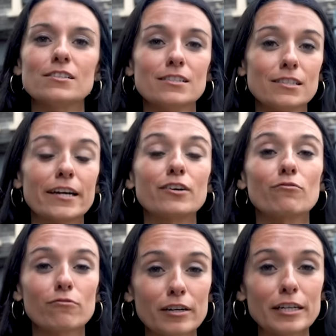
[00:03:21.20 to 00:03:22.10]
this is like
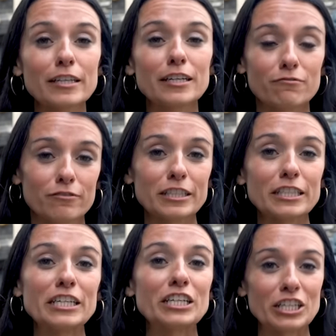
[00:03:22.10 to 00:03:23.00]
really,
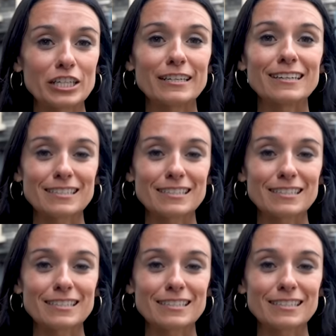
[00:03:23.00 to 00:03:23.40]
really good